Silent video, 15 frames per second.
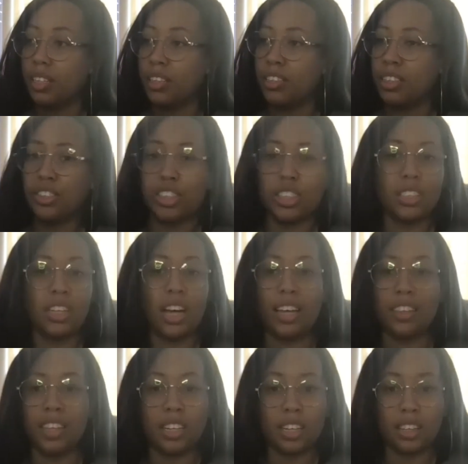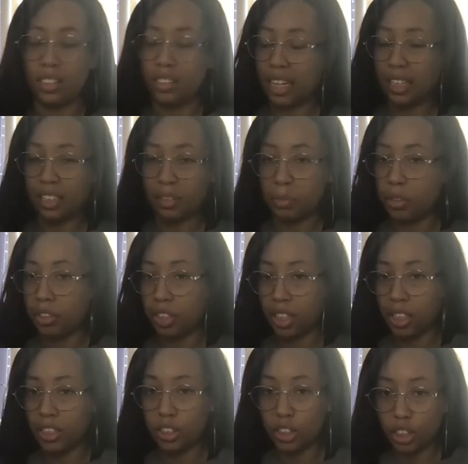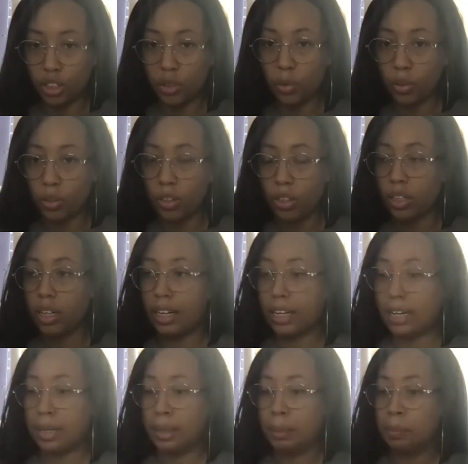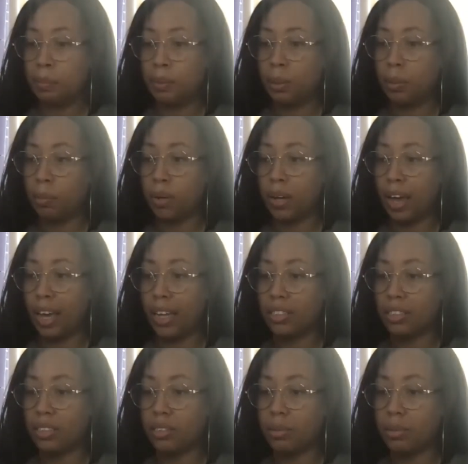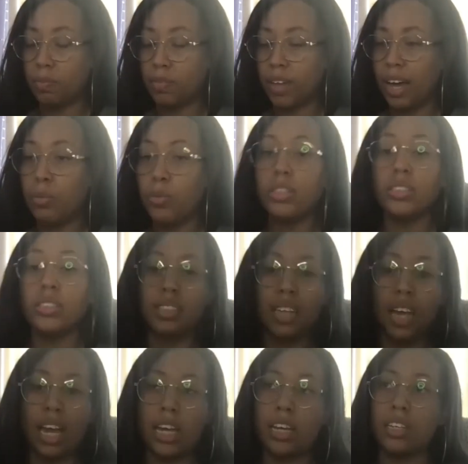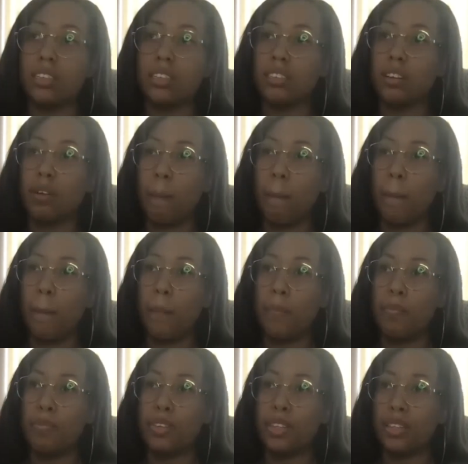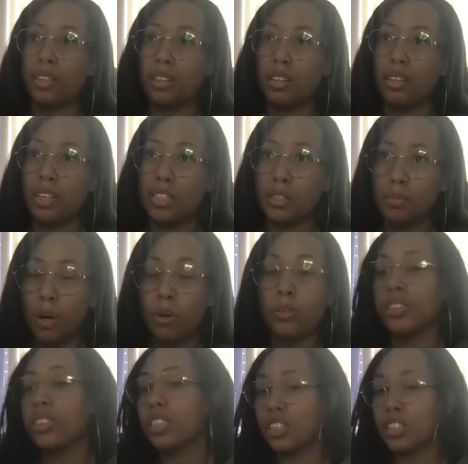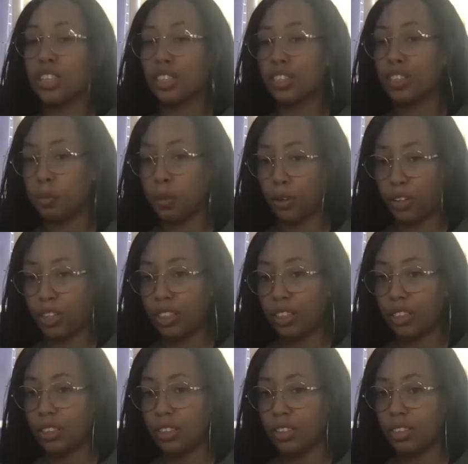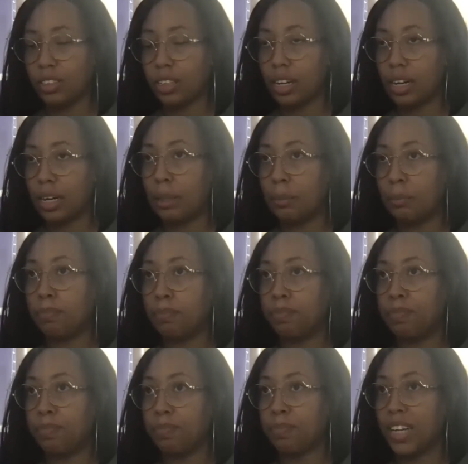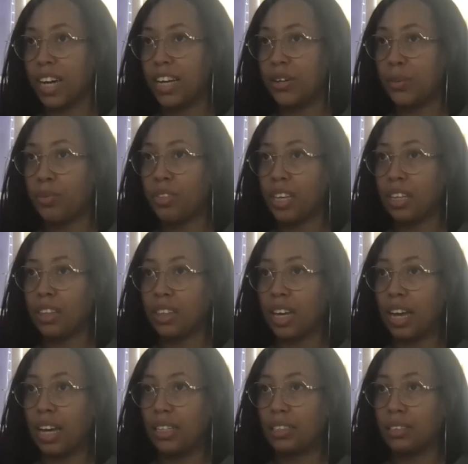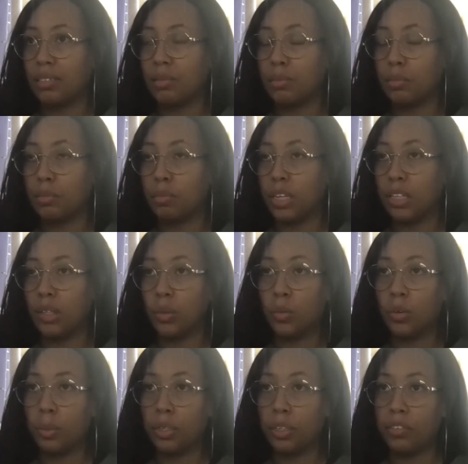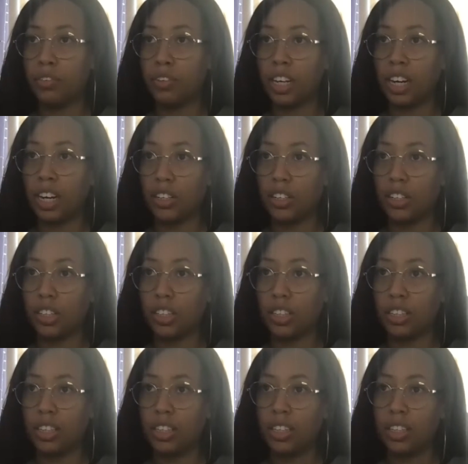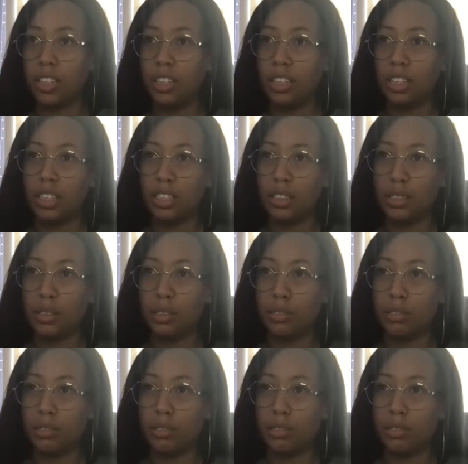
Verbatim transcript: just I think in the tech community in general. Um, but I will say it's mostly a good experience. Um, I don't think that being a woman of color is